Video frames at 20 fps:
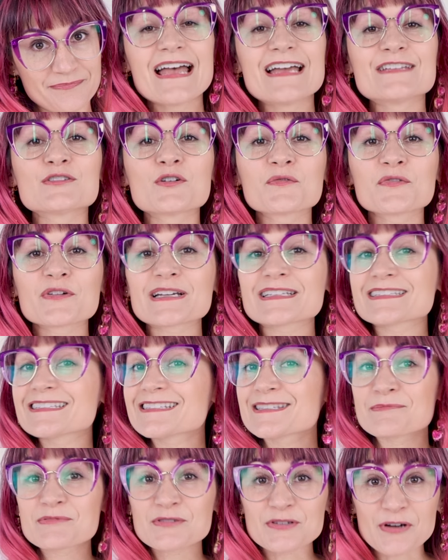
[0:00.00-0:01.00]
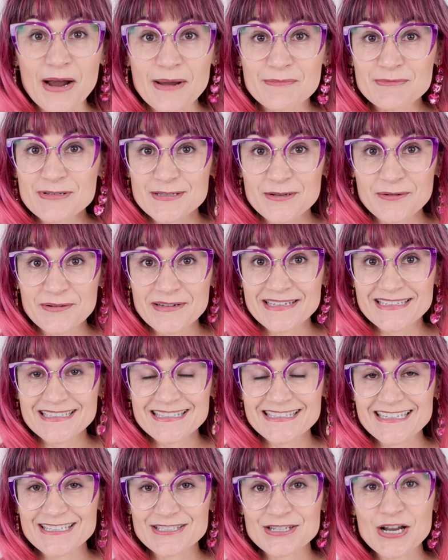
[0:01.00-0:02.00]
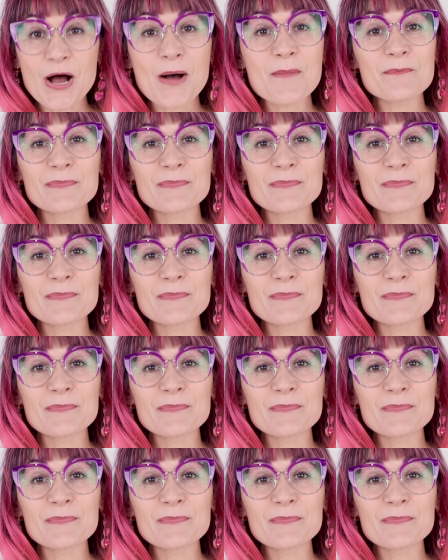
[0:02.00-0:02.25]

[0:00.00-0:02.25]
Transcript: And don't forget to subscribe to Sewing Anastasia.